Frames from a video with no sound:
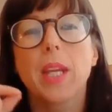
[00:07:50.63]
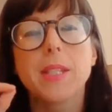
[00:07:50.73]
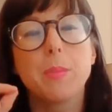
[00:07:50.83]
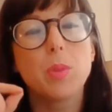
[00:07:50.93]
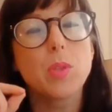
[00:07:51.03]

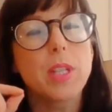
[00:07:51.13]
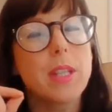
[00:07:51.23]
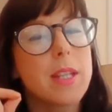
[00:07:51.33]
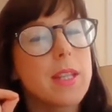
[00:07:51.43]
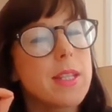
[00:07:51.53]
It's
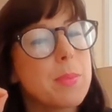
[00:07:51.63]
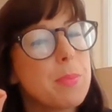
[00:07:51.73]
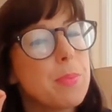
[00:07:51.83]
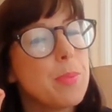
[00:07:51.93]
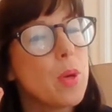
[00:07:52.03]
important at this
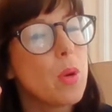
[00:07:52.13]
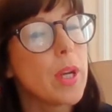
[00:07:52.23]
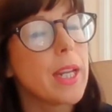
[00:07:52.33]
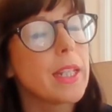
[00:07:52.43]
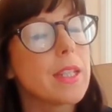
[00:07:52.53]

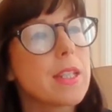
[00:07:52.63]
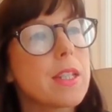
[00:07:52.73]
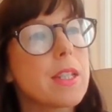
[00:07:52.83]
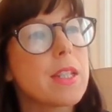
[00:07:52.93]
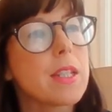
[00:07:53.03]

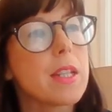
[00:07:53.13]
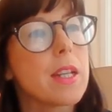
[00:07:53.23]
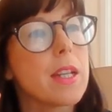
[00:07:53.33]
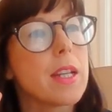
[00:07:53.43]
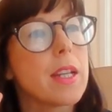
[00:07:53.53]
point
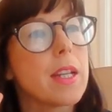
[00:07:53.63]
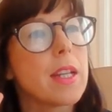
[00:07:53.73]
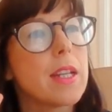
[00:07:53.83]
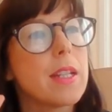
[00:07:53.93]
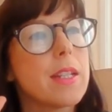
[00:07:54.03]

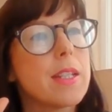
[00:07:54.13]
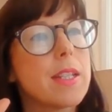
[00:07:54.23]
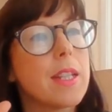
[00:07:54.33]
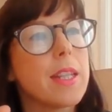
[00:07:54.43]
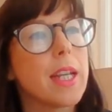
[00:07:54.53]

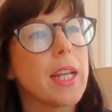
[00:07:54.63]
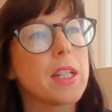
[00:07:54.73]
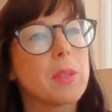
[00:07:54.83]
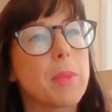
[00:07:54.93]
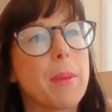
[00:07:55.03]
to think a
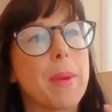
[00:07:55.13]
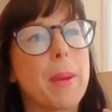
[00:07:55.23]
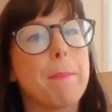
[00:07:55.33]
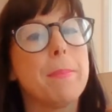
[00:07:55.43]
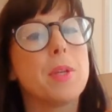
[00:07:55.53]
little bit
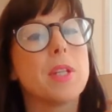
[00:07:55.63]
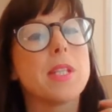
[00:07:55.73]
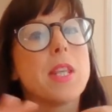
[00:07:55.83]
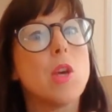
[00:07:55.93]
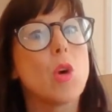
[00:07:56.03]
about
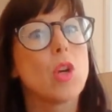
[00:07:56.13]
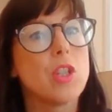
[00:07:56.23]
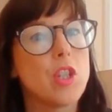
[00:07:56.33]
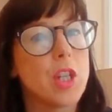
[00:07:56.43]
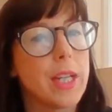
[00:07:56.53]
Buddhist
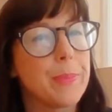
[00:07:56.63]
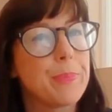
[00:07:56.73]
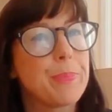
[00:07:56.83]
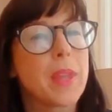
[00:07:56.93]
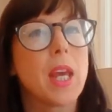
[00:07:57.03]
theology.
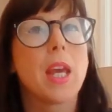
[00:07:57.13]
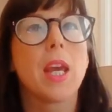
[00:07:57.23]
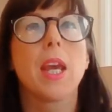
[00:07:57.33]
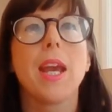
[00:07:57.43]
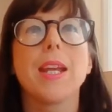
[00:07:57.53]

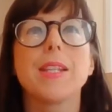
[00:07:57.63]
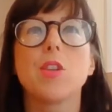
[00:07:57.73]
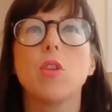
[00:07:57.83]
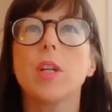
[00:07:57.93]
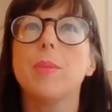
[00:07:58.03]
It's
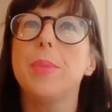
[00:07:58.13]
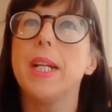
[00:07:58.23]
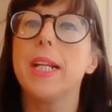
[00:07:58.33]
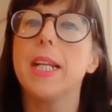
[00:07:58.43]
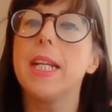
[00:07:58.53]
not
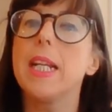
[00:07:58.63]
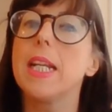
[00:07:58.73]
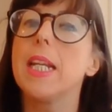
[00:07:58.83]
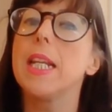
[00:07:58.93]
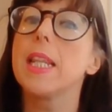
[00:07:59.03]

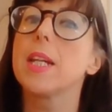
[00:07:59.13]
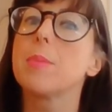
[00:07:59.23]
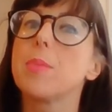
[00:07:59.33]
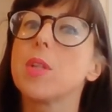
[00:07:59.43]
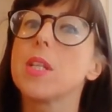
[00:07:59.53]
completely
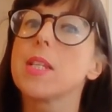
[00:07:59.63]
that Buddha